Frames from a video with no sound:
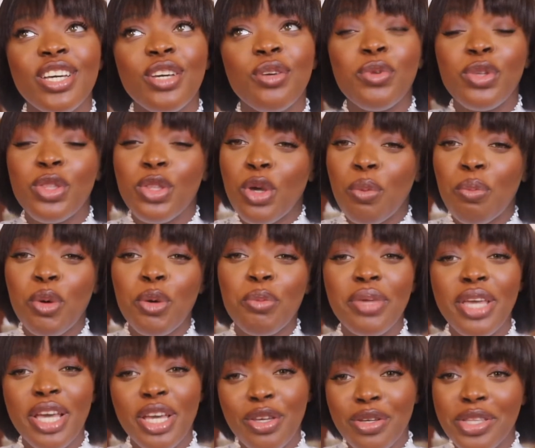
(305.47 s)
with your
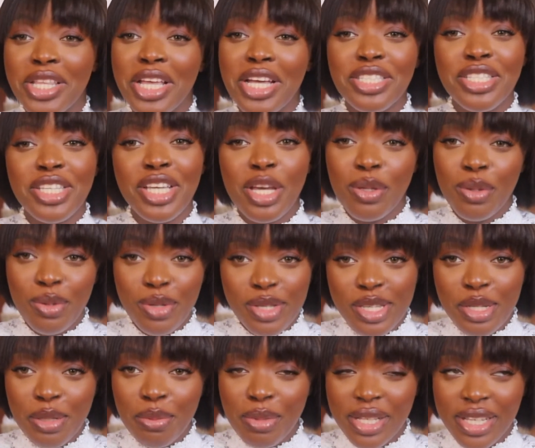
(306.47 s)
mommy and your daddy and your
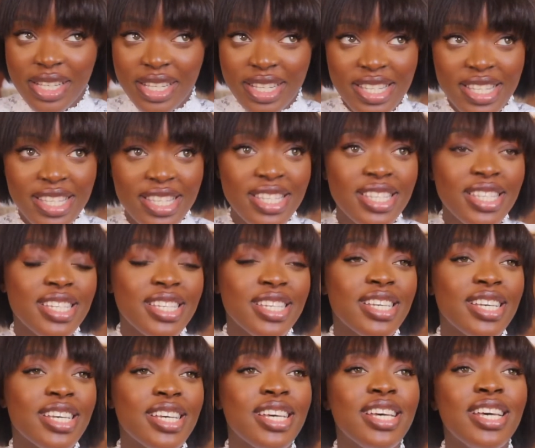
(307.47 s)
siblings.
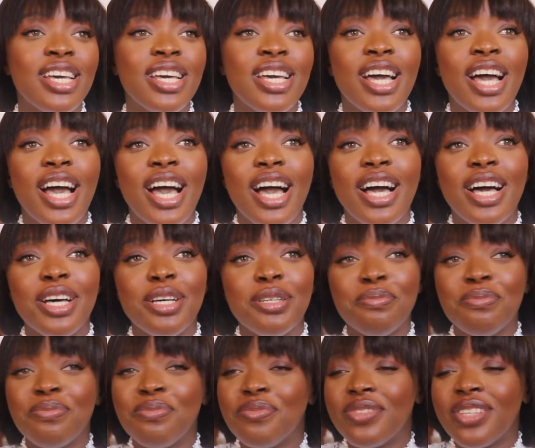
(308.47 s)

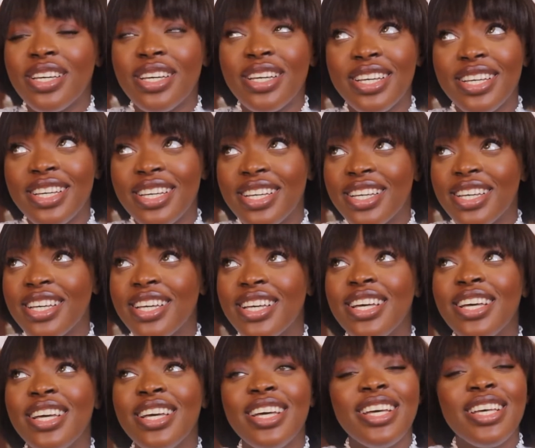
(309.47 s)
Um,
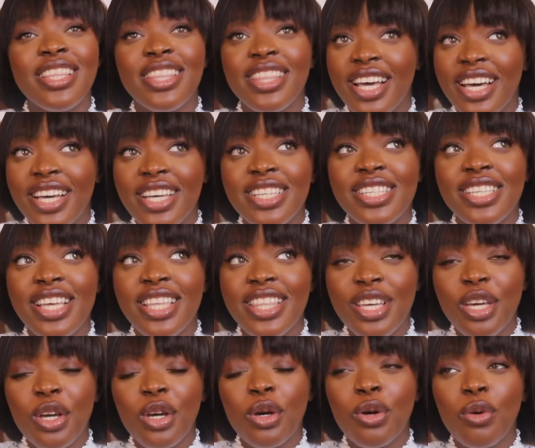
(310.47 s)
that is, I
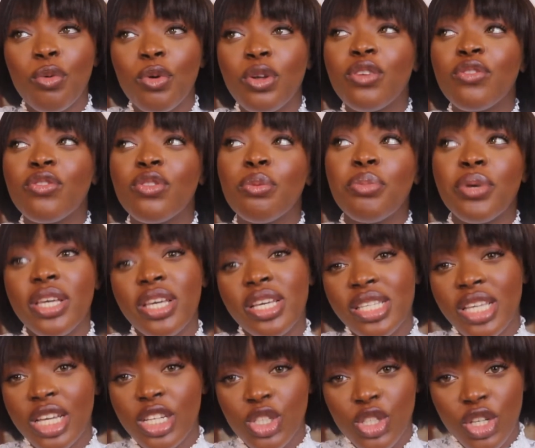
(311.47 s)
think, one of the biggest
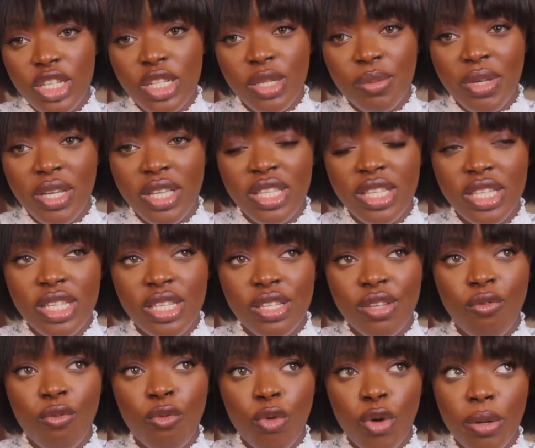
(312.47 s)
adjustments
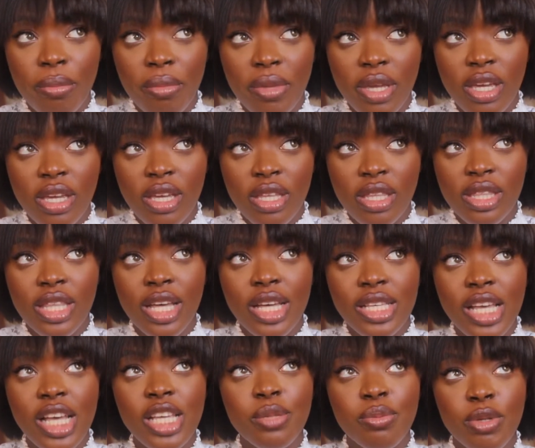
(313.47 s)
for me. That
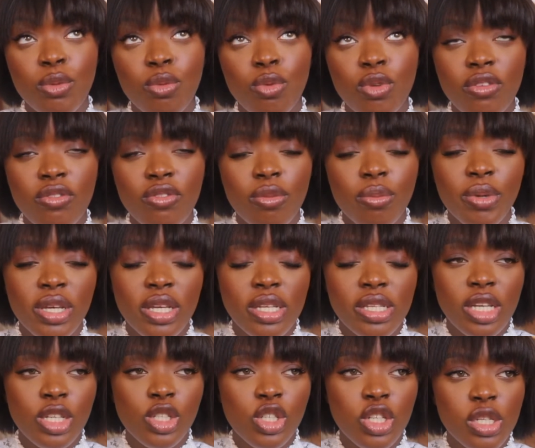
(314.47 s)
has been one of the biggest
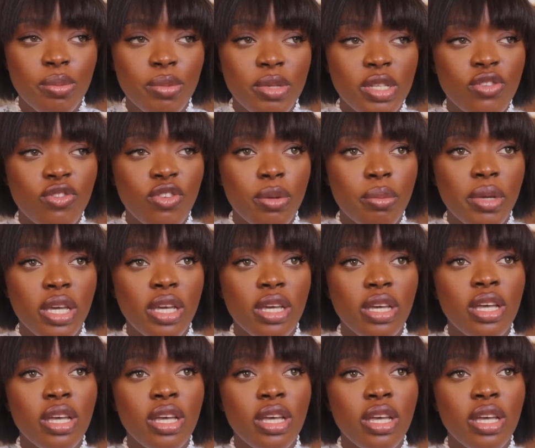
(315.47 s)
adjustments for me.